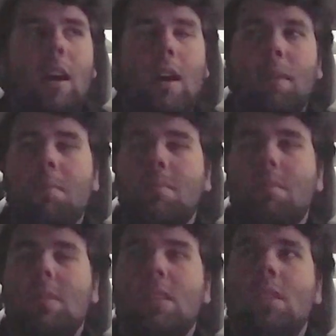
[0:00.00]

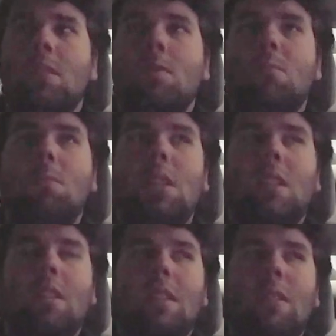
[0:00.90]
Um, with
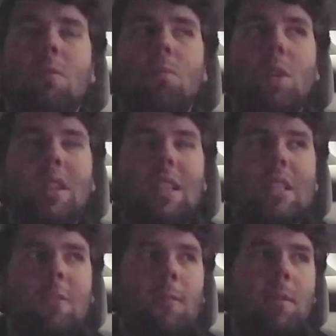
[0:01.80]
with
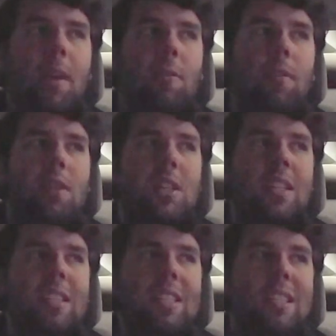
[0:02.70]
this film, however,
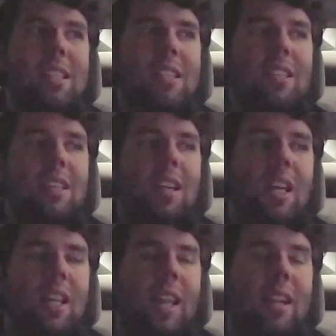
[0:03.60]
it does
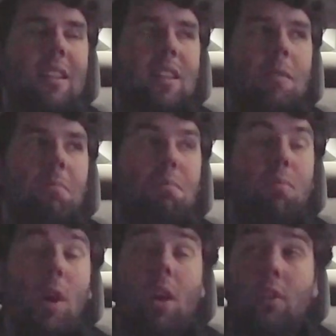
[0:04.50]
a lot of
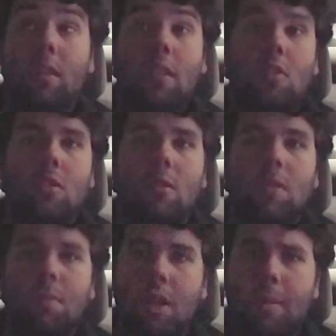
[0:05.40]
all of the
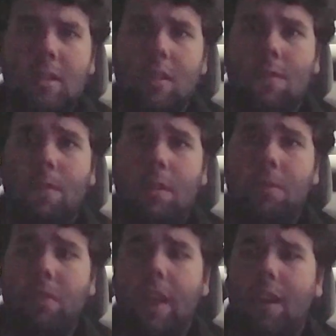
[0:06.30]
jokes pretty much just fall
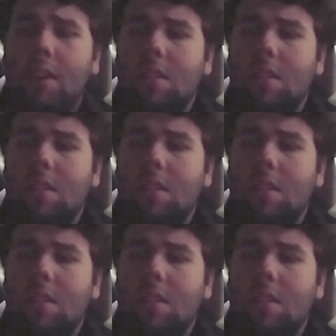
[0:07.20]
flat.